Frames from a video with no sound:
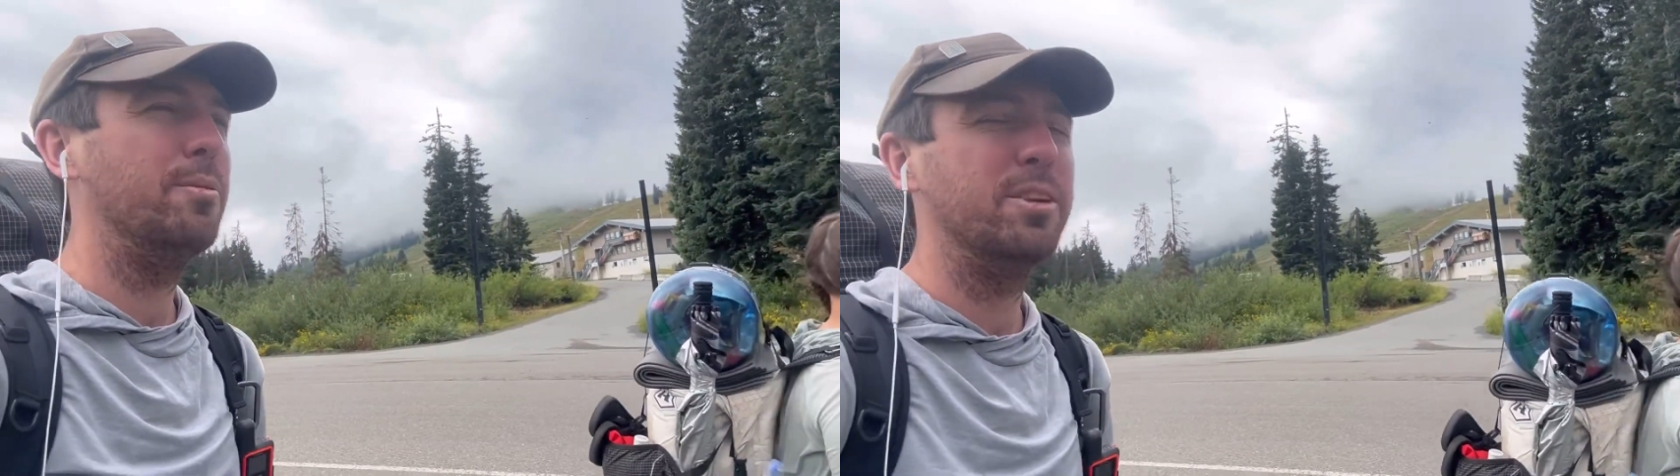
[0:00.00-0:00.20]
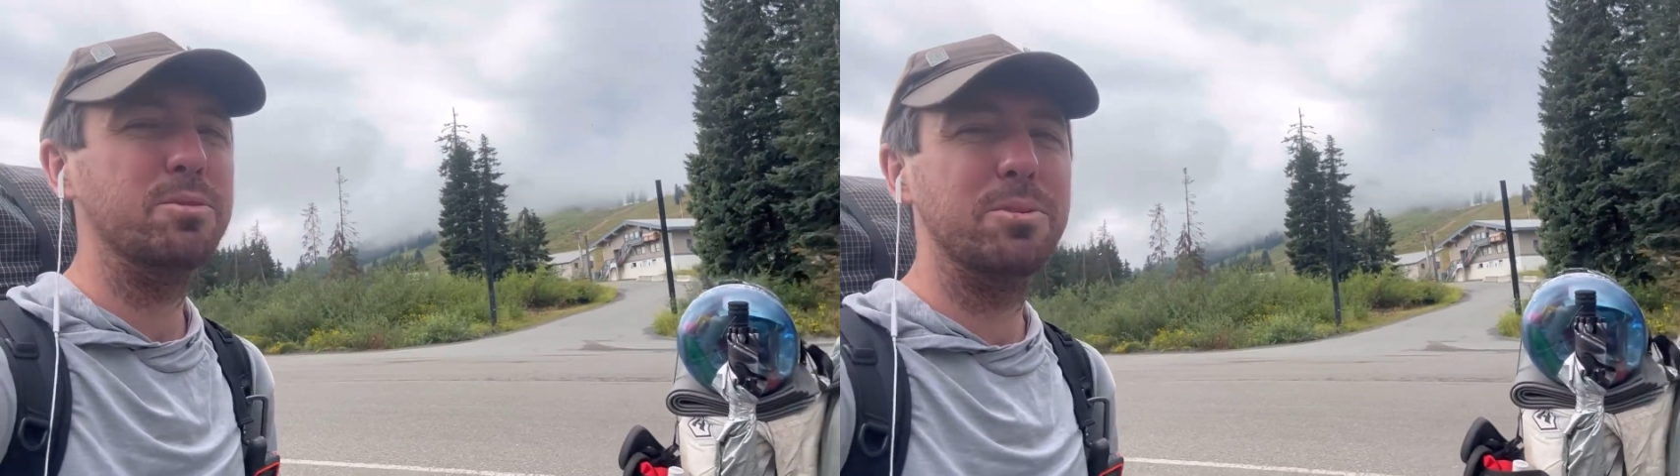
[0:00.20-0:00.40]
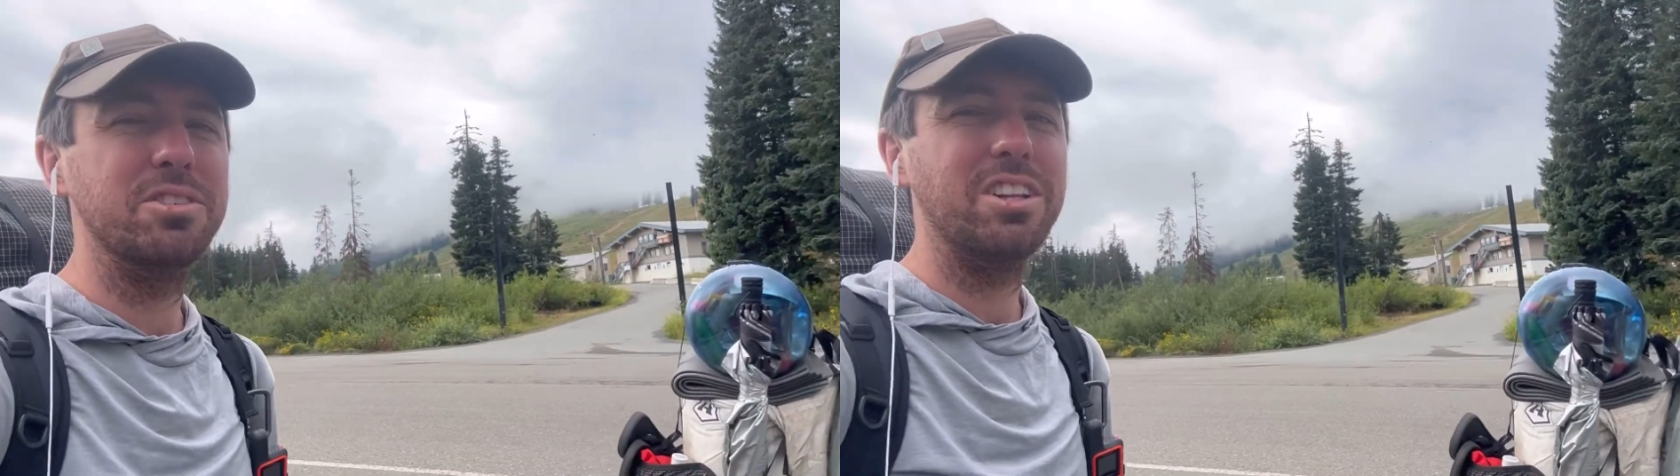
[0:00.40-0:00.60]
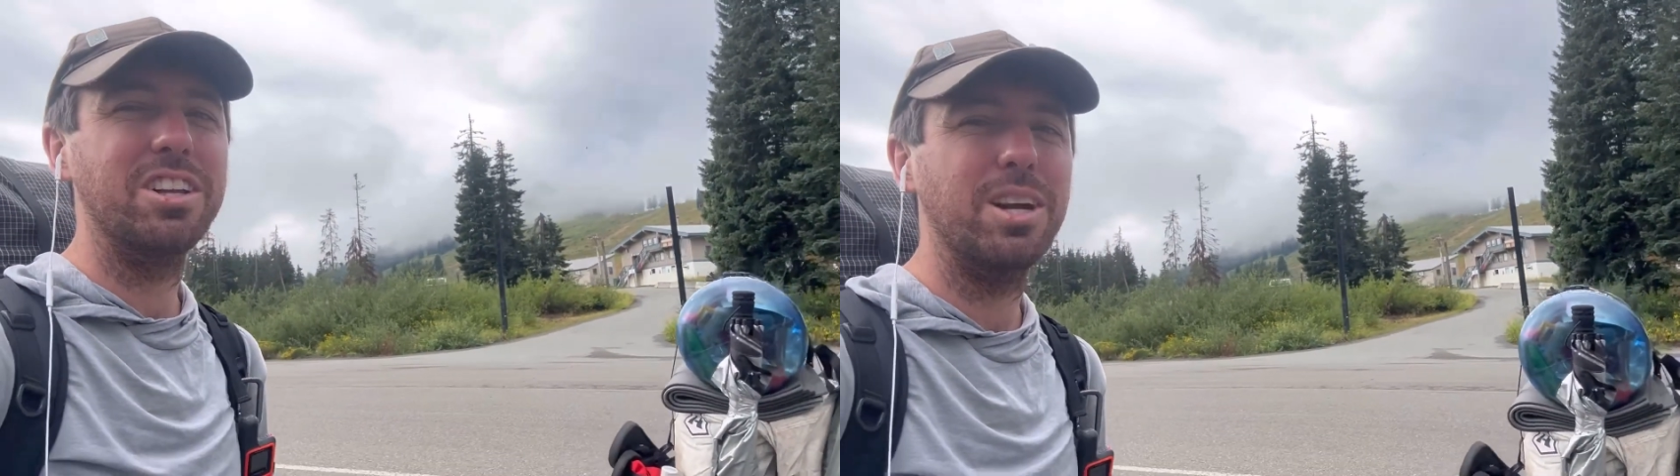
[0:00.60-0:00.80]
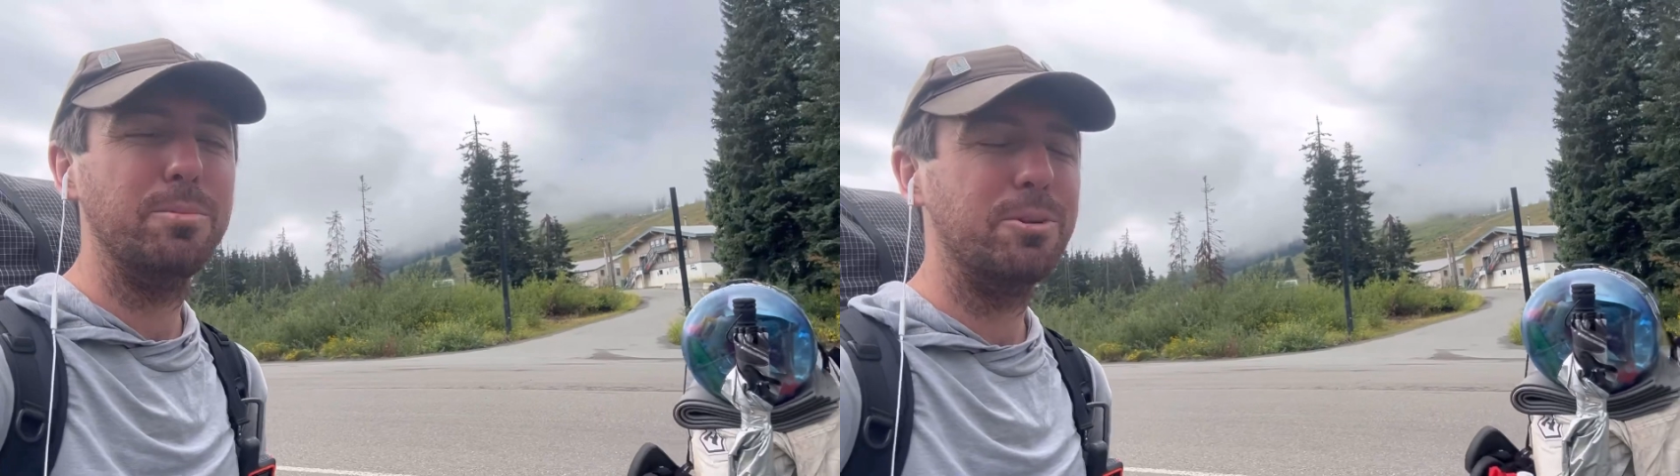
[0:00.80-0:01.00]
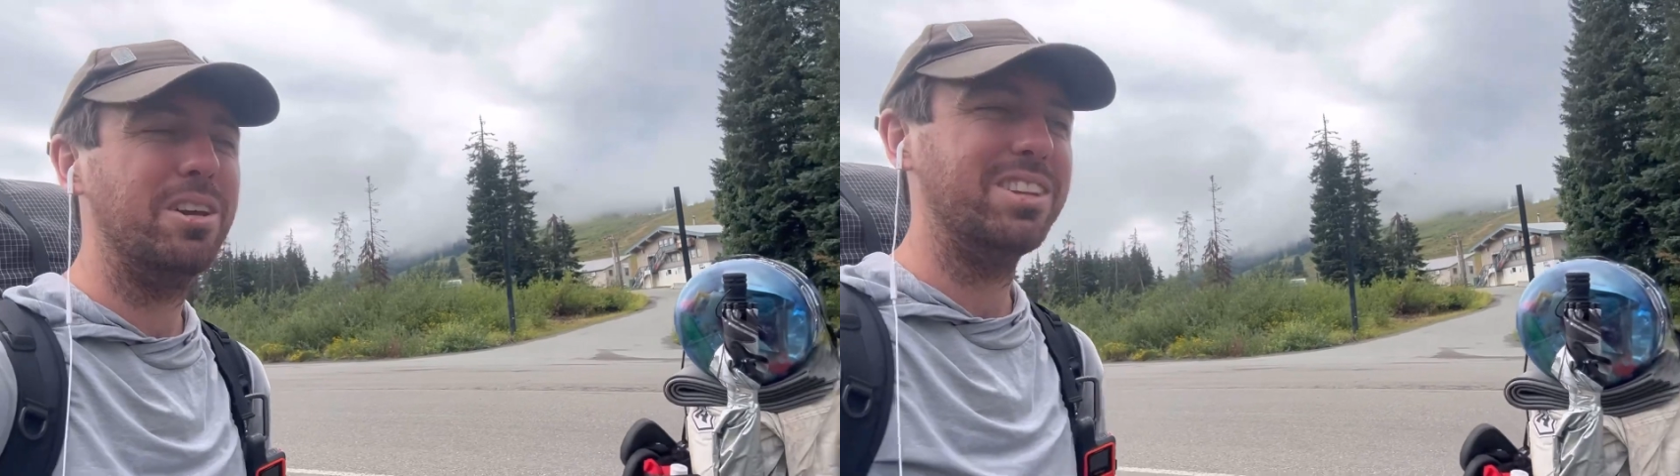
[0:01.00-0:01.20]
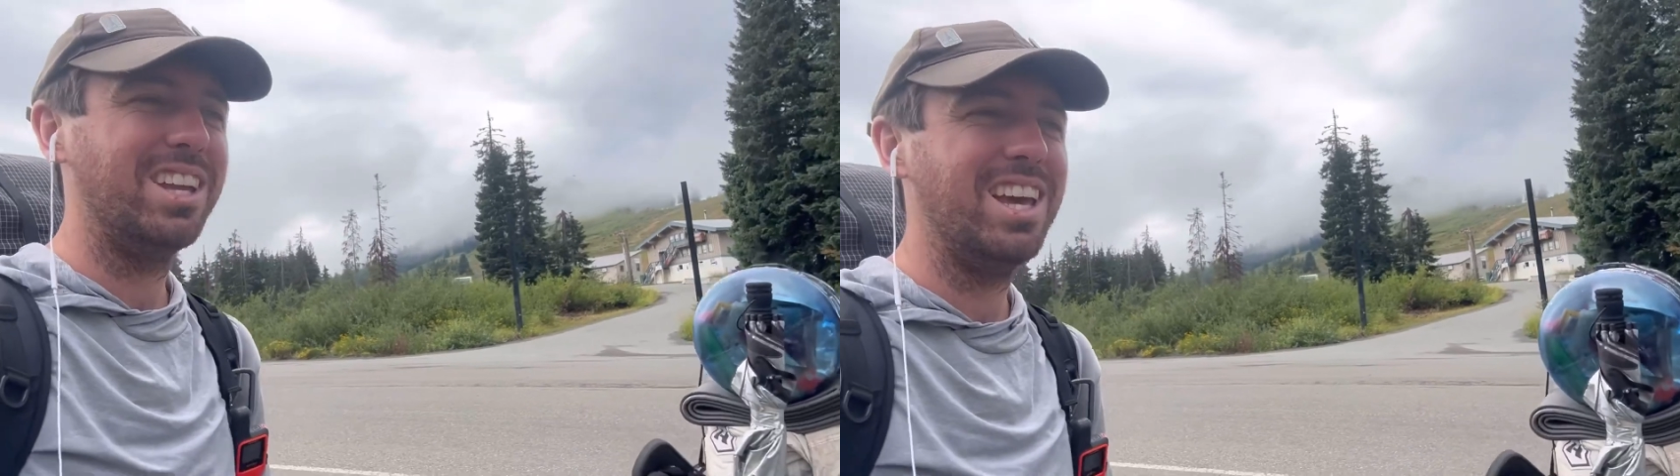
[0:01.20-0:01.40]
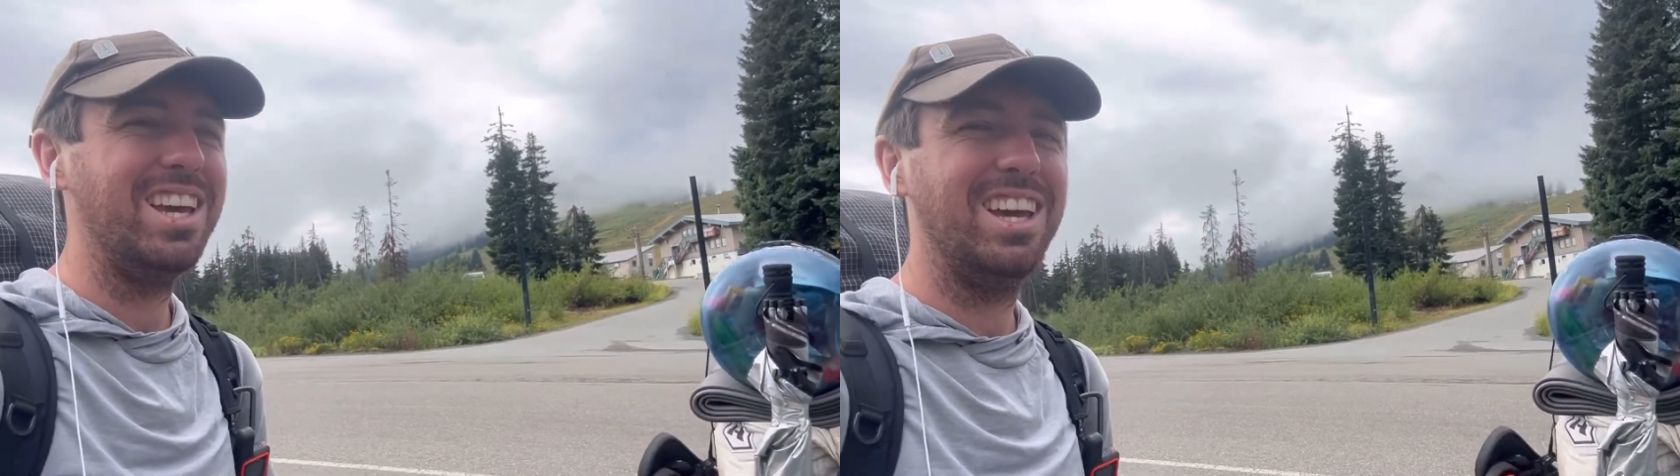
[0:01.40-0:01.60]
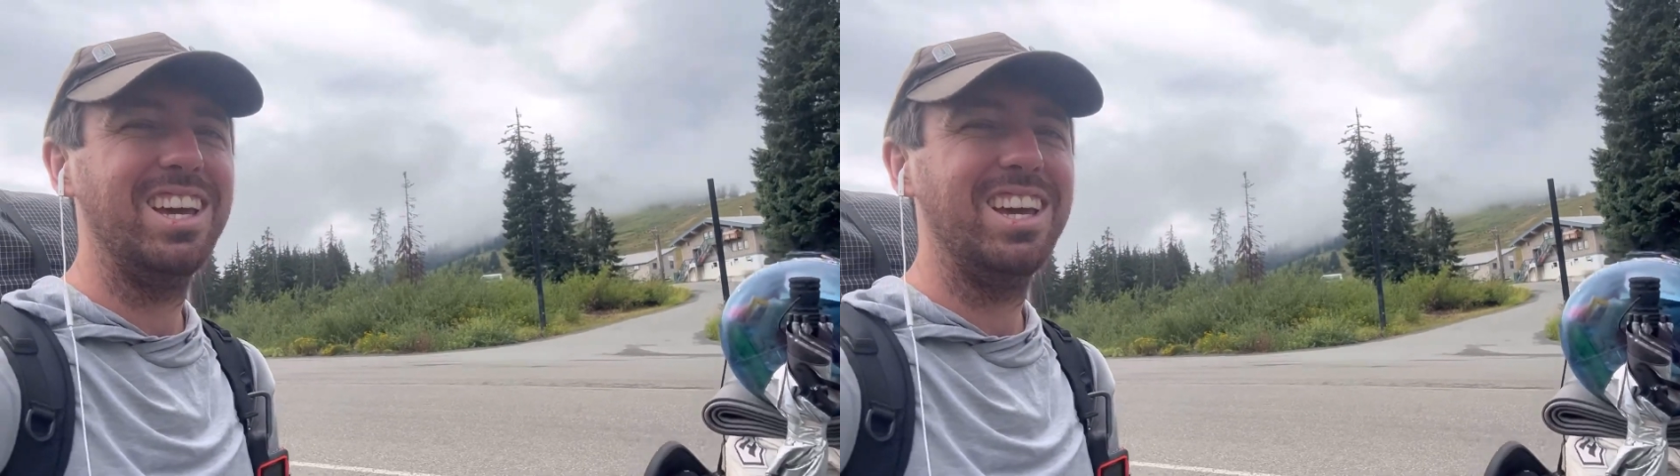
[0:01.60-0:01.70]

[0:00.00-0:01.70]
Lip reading: but it's supposed to clear up throughout the day.